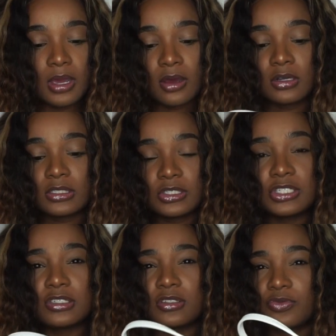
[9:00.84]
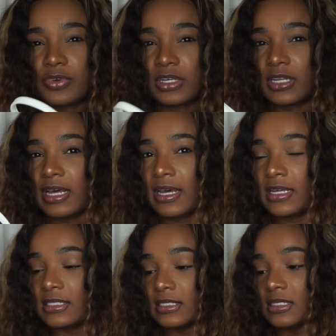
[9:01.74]
I also just
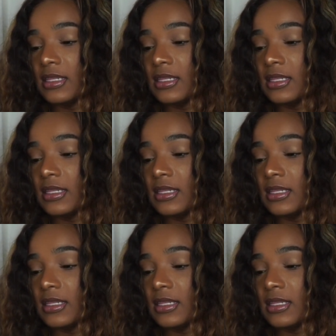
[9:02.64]
realized